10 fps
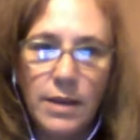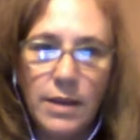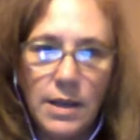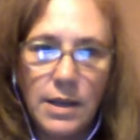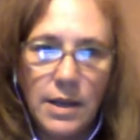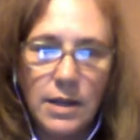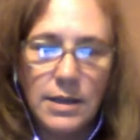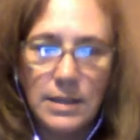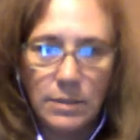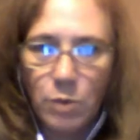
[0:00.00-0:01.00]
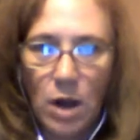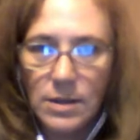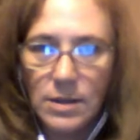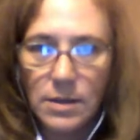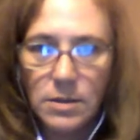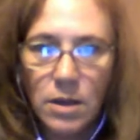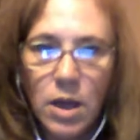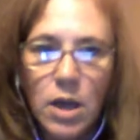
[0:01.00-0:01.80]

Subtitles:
They doesn't process.